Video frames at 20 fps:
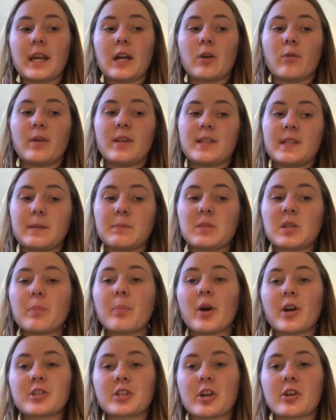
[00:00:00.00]
We seem to
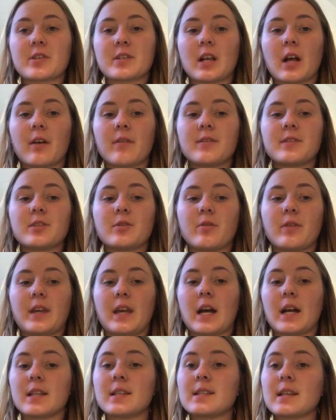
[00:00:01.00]
push ourselves to the
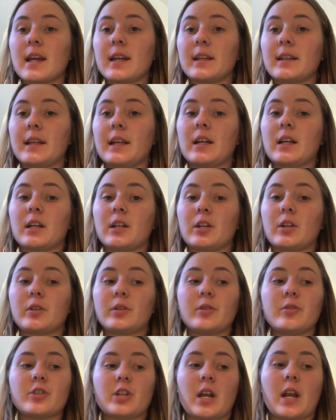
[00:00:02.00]
unsettling
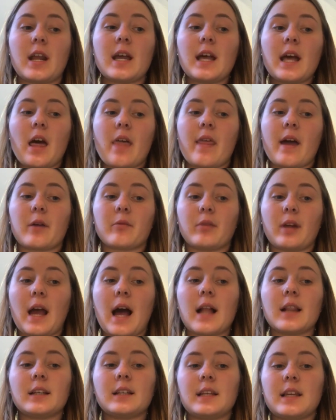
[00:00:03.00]
conclusion that
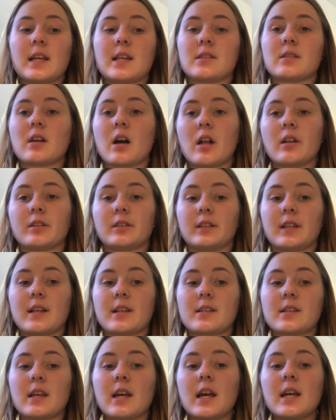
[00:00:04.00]
reality is
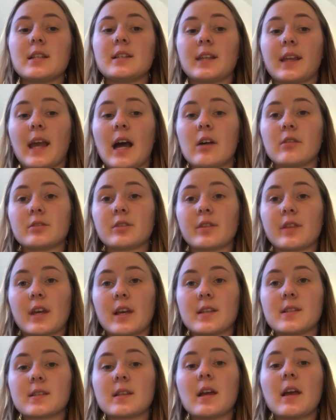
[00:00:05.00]
colorless. To counter
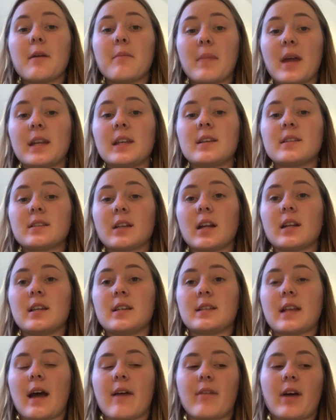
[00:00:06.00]
this, many
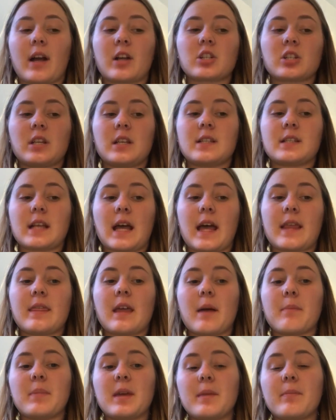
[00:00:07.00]
studies have actually said
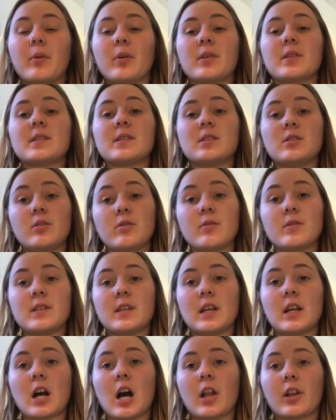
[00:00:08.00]
that people do
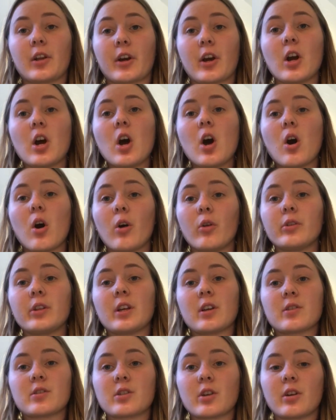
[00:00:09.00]
see color, only
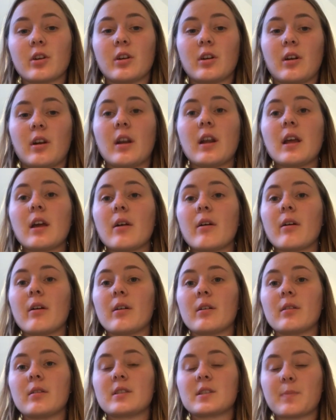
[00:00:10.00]
a certain
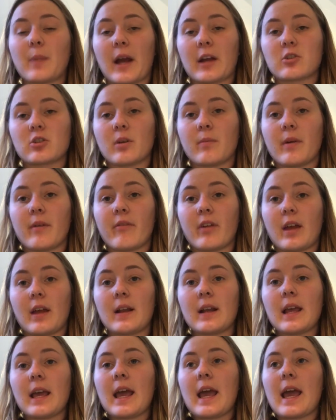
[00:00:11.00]
spectrum of it,
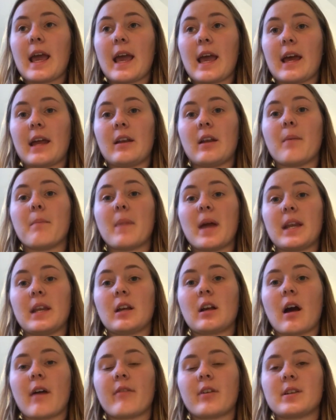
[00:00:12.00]
and many
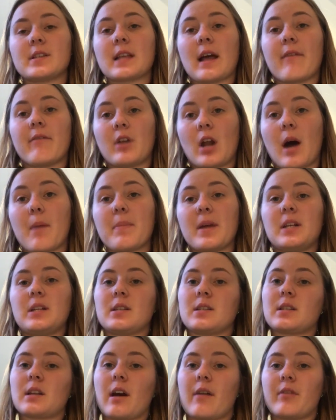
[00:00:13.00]
colors have not been
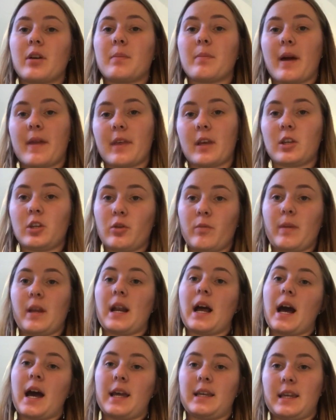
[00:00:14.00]
discovered by the human
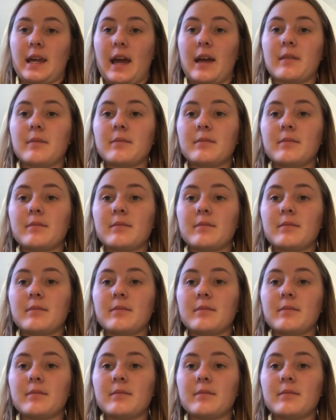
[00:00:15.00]
eye yet.